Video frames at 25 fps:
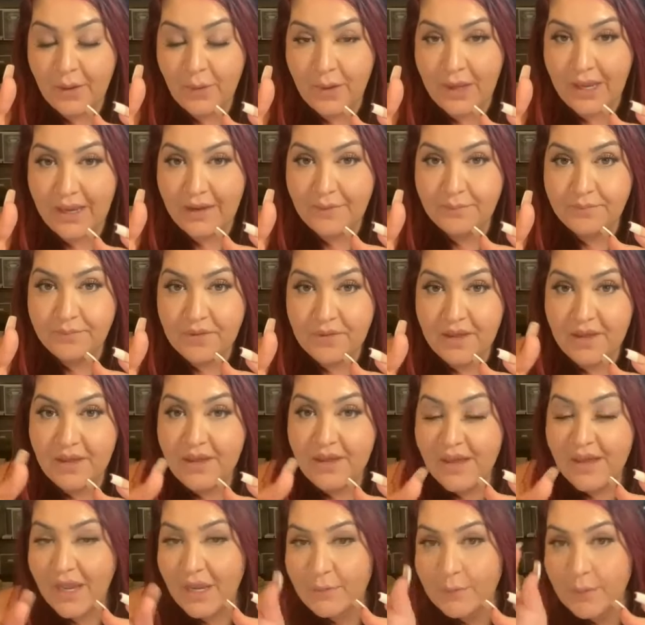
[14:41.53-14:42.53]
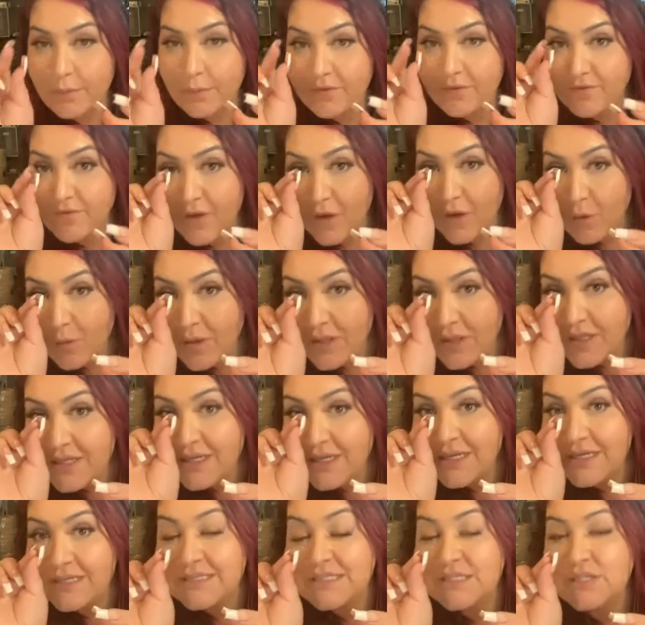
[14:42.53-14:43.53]
Okay. Remember,
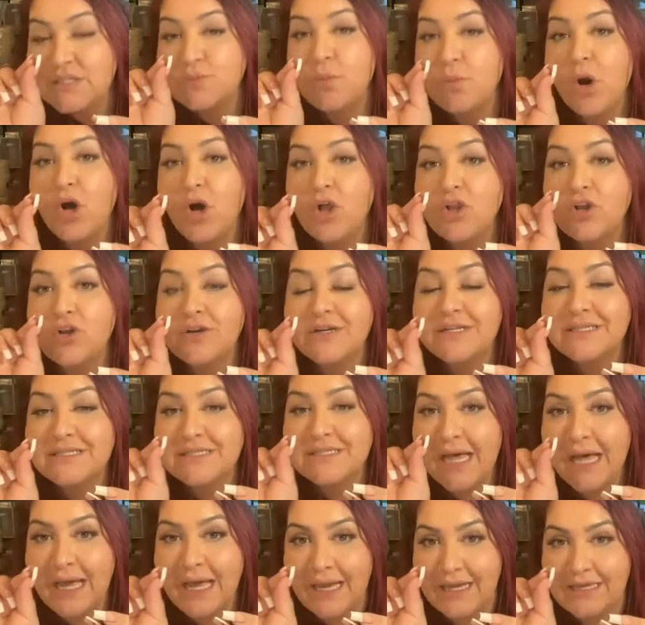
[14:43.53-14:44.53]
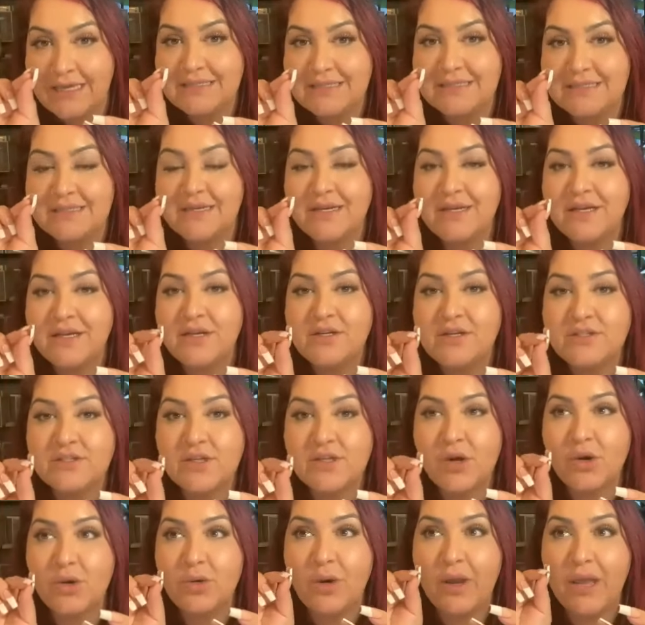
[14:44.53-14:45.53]
pheomelanin is smaller in size.
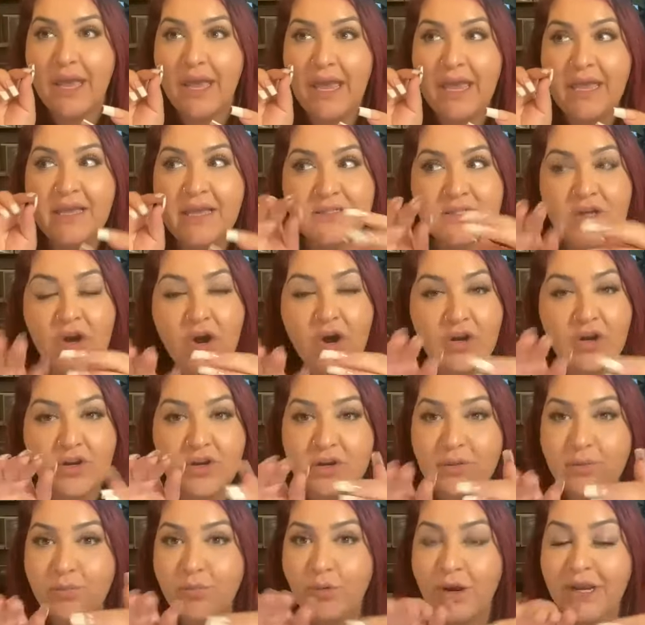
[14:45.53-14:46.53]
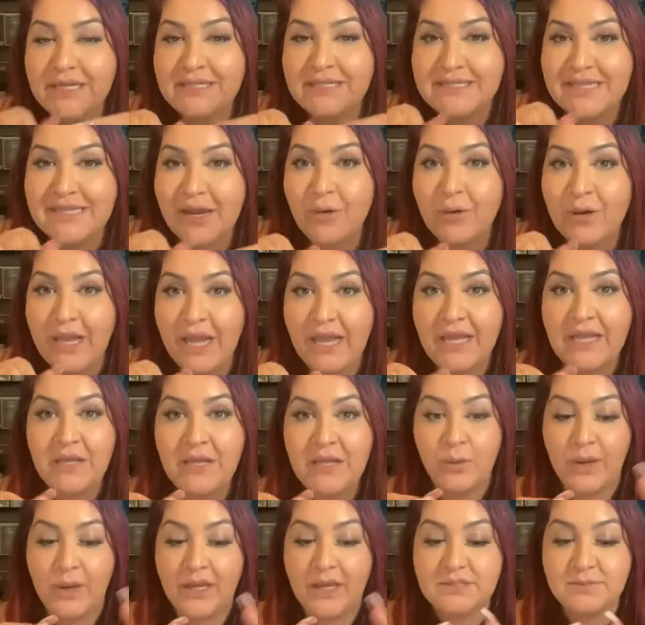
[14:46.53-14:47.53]
So it's harder to break down
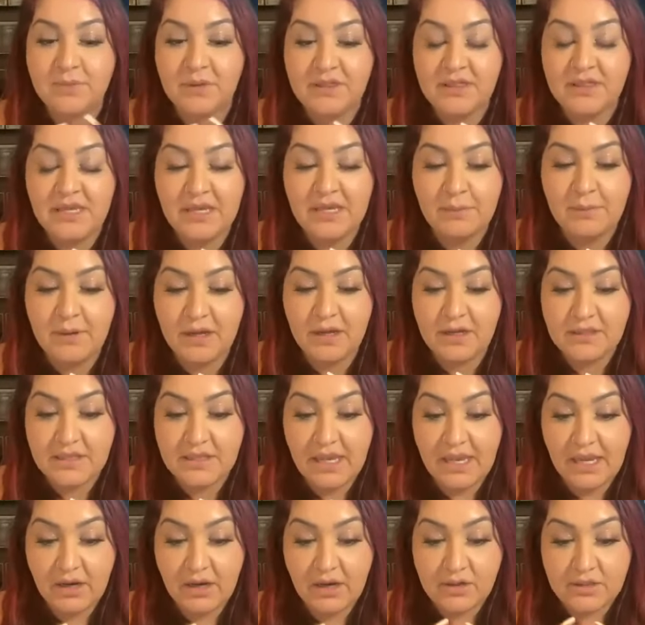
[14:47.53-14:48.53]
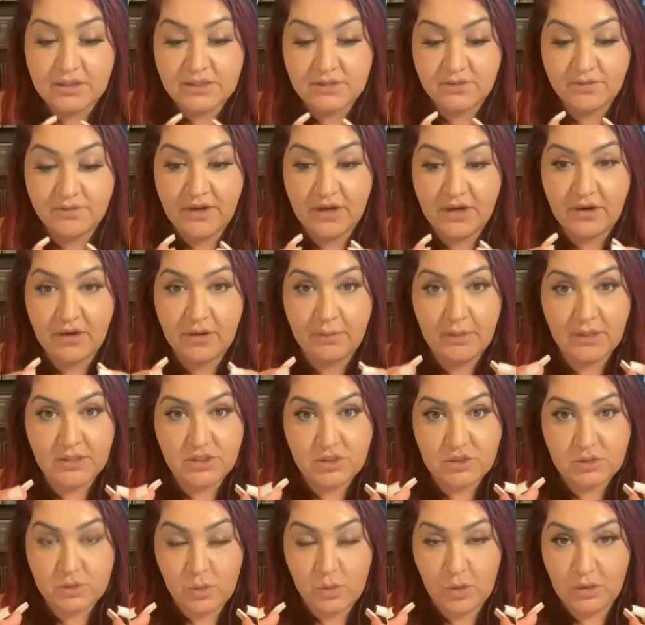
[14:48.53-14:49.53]
anyways, but think about it. The hair is very
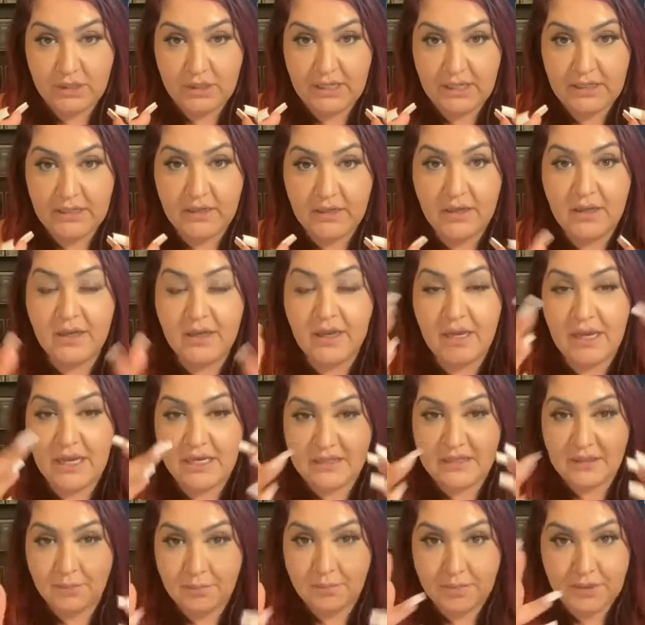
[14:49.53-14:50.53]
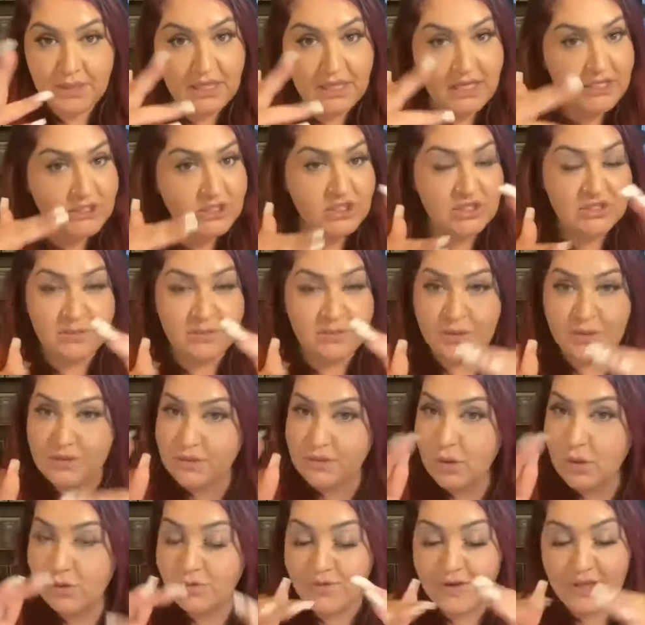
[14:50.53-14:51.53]
much swollen and the bleach and the
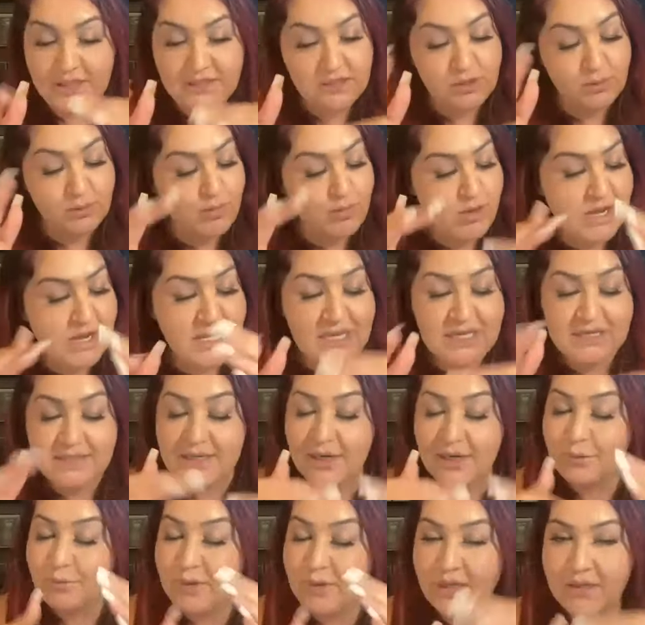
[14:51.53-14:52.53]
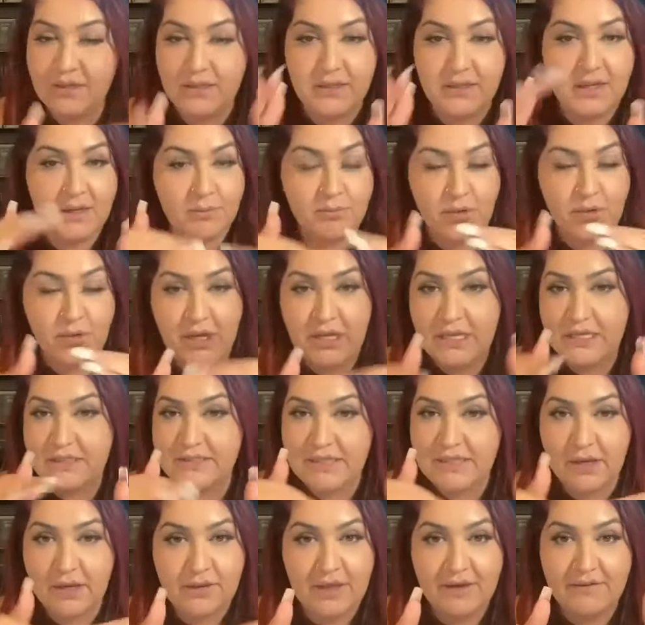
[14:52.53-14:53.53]
persulfates are breaking down melanin, breaking
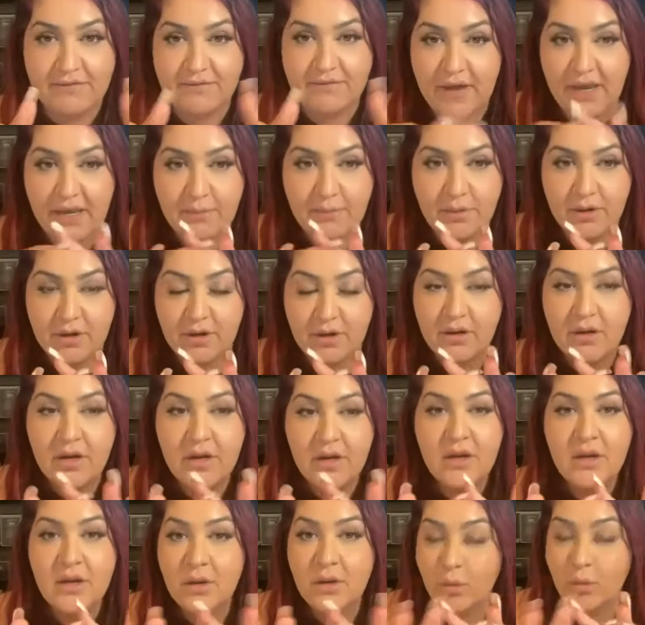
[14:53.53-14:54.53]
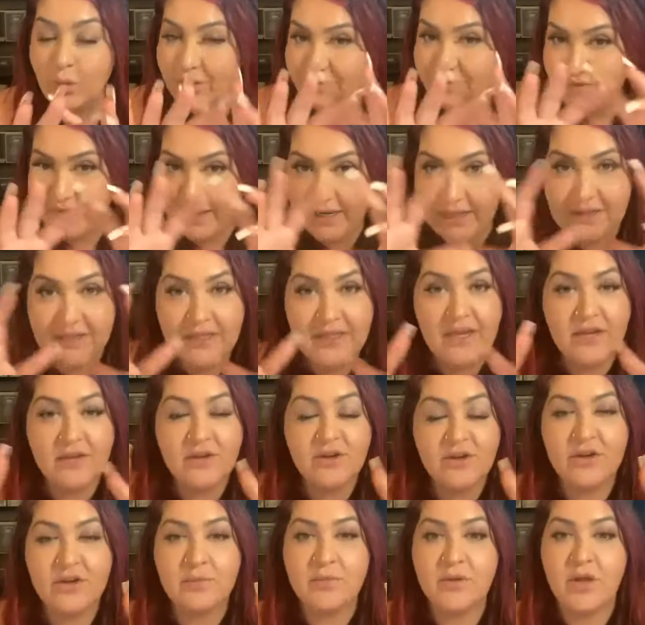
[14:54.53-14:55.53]
down that fiber. We finally get
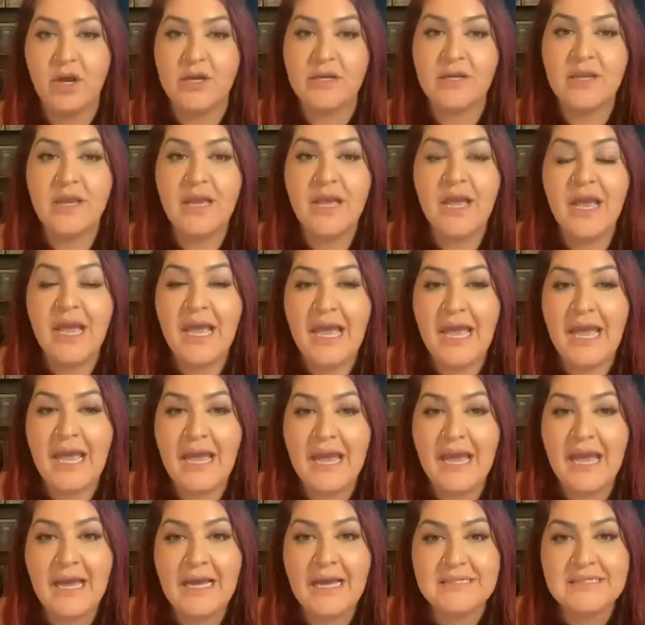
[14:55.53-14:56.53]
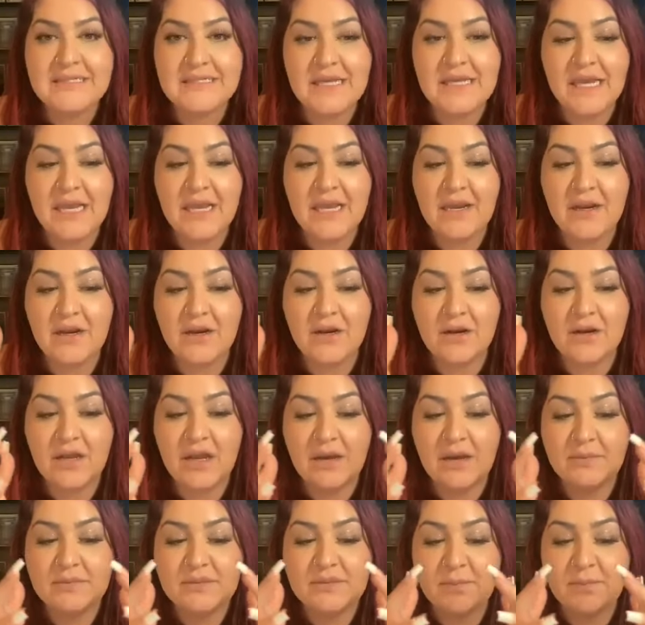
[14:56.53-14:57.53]
her to blonde. As the hair
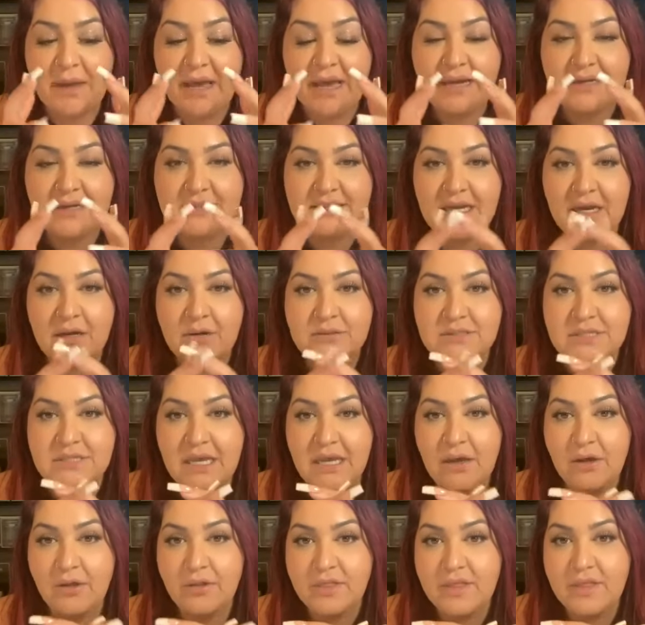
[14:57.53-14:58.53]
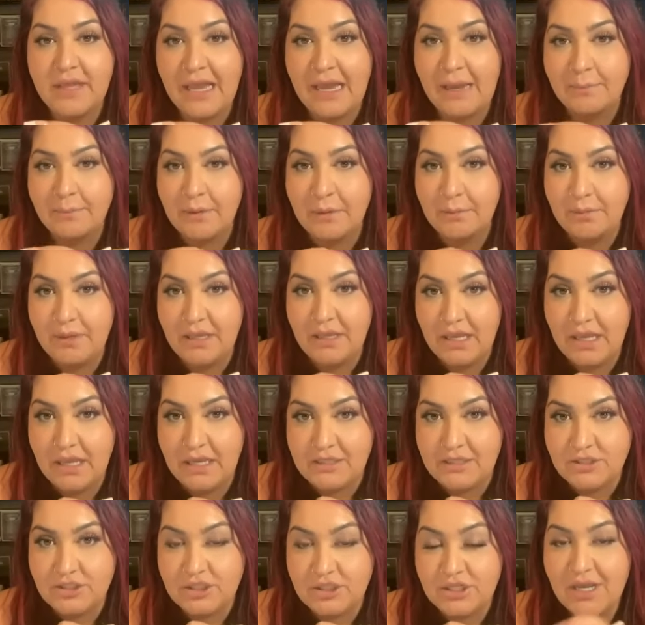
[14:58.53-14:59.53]
comes back down to healthy, happy
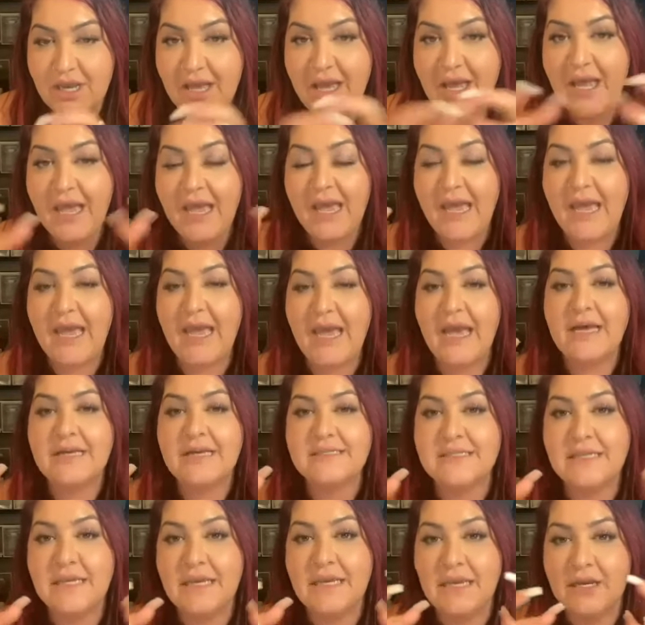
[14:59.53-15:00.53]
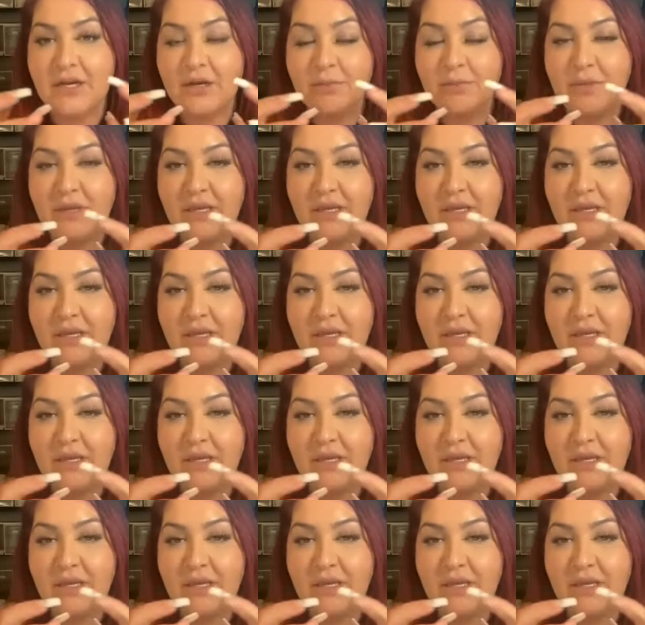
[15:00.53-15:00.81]
pH, as the hair